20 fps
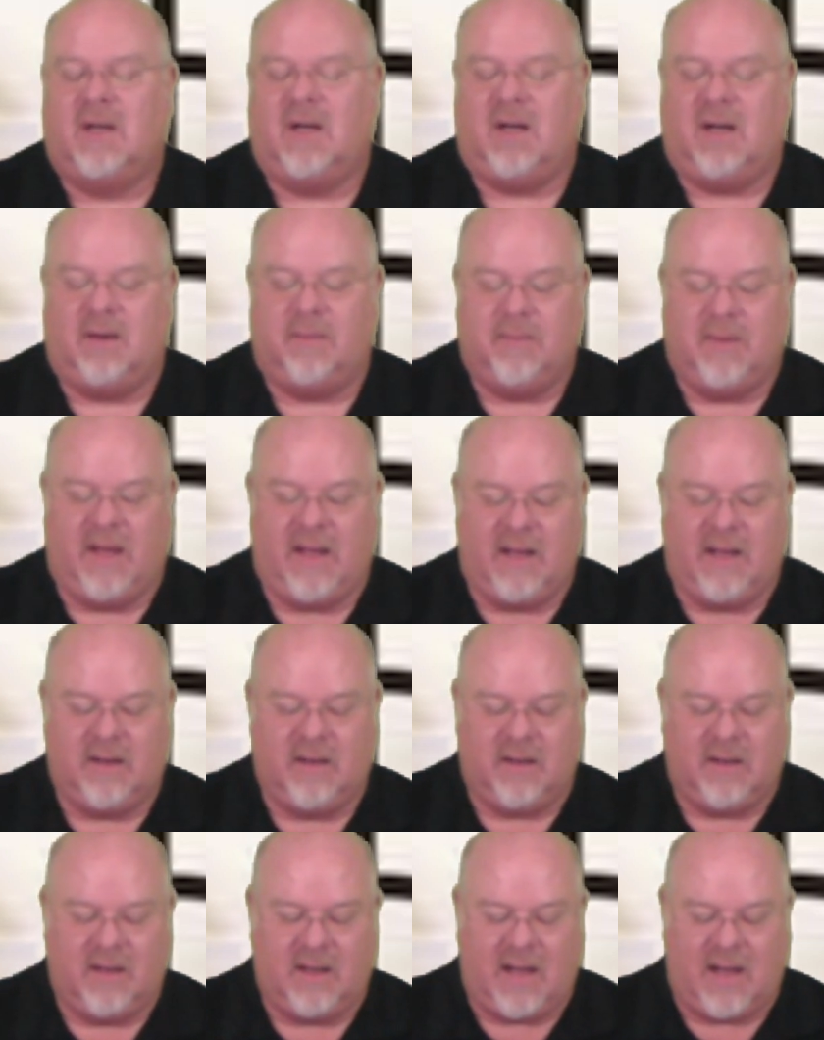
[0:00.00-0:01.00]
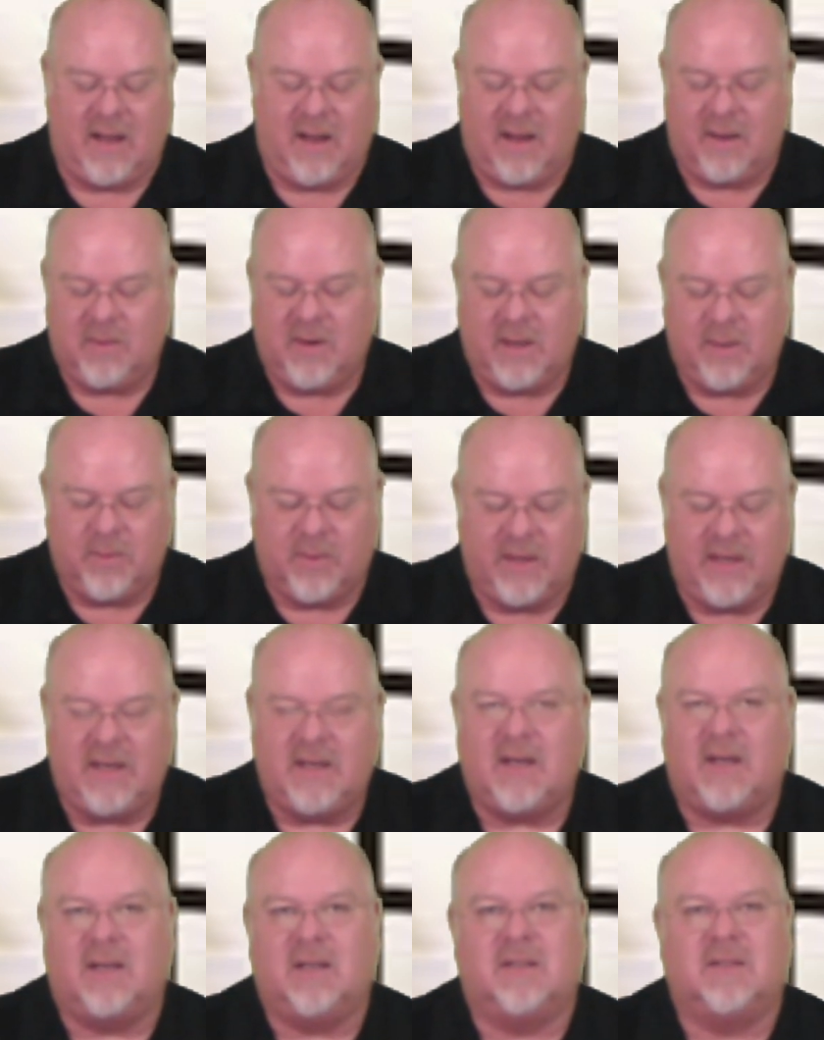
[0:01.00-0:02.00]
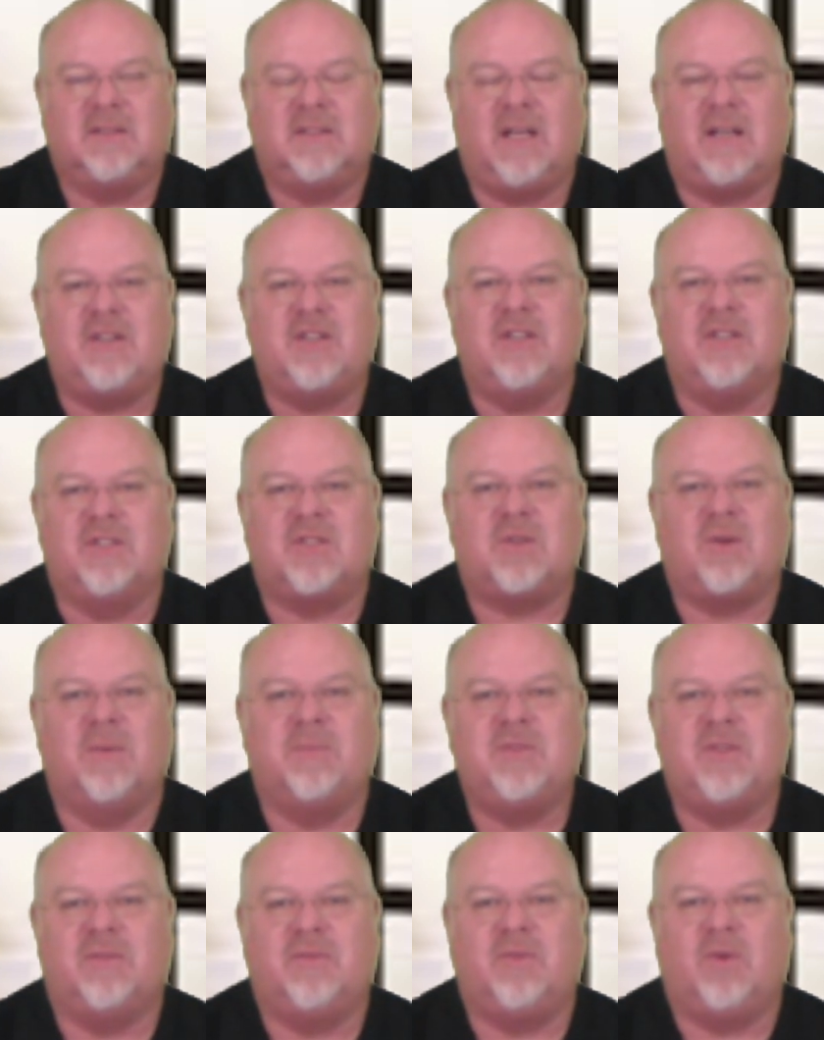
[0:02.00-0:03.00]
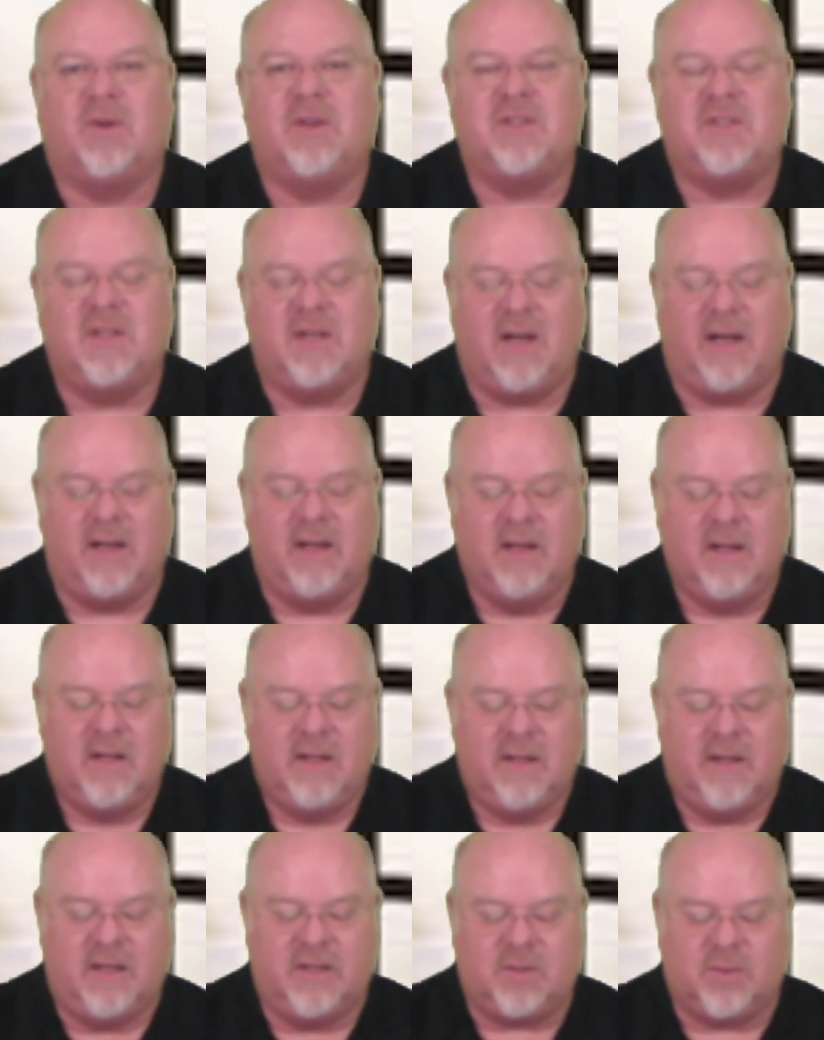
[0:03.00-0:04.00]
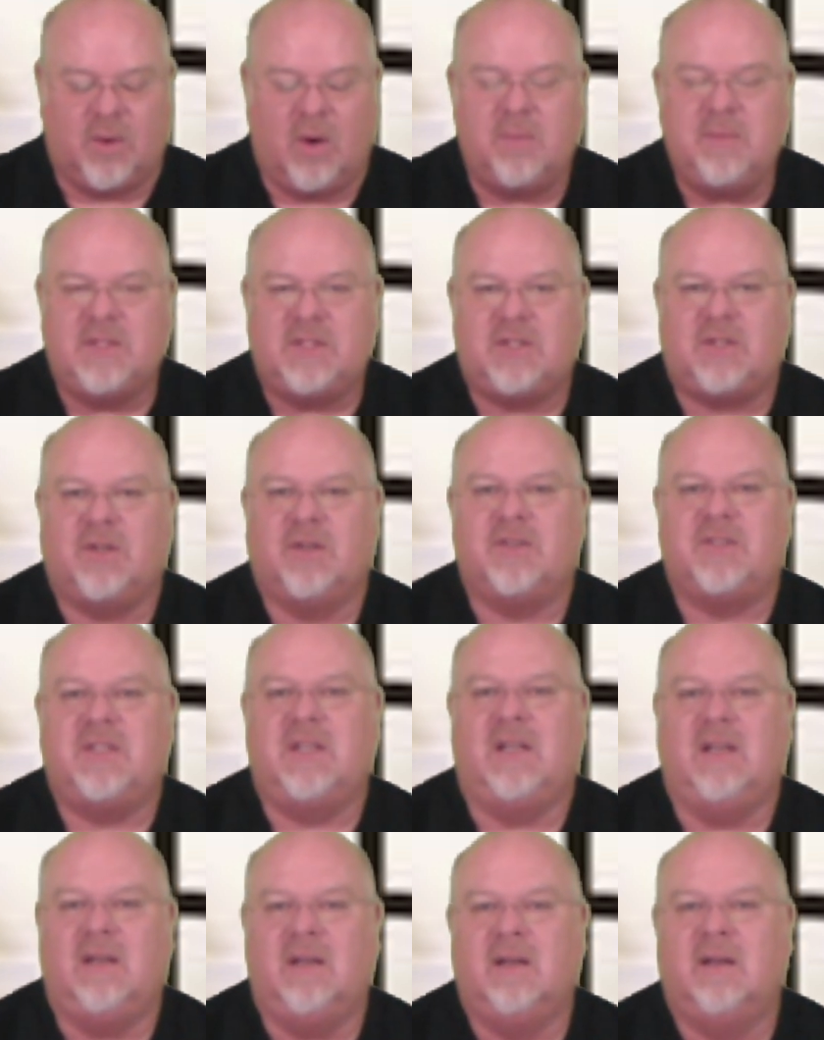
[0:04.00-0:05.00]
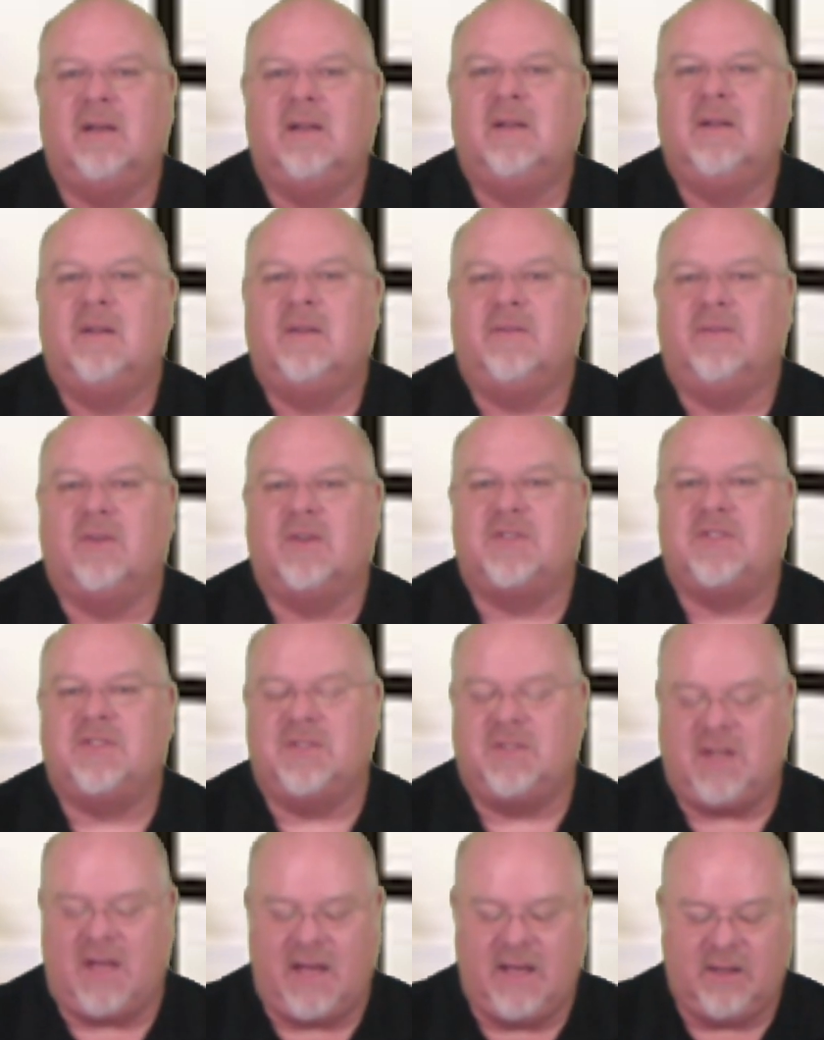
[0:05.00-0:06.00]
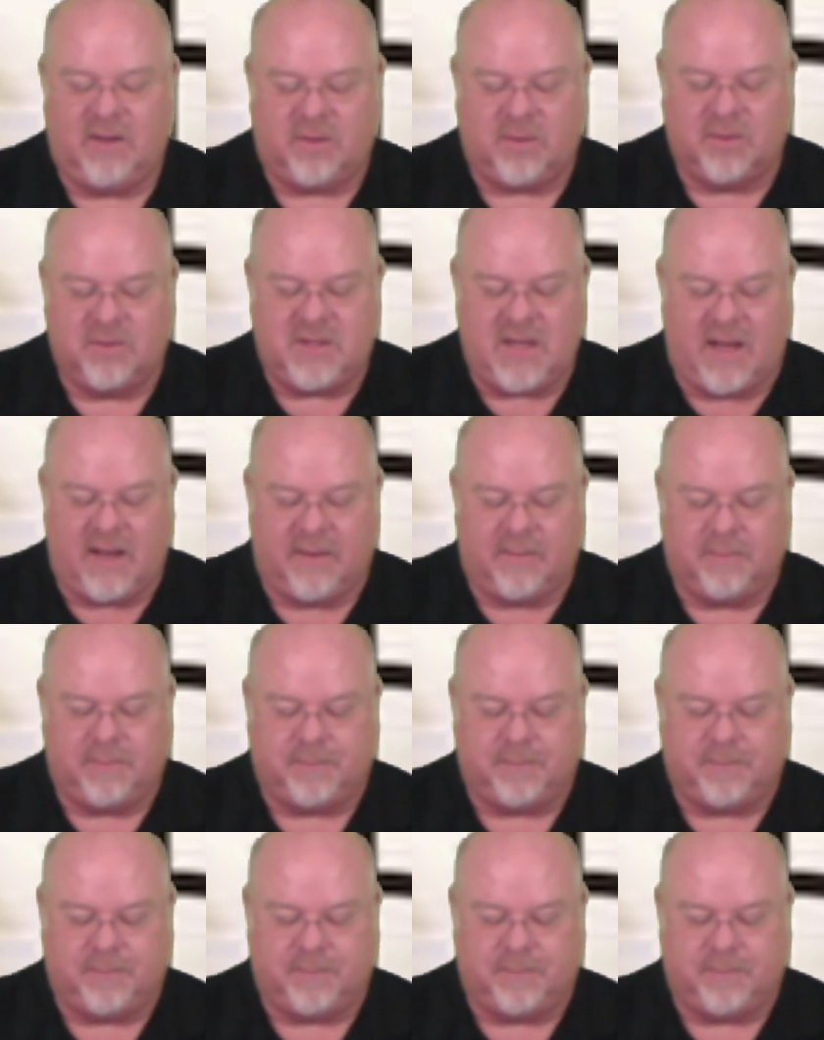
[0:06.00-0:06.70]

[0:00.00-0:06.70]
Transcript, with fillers: Um, and I, want to read a section of scripture for you today. It's Romans 13, verses 8 through 10.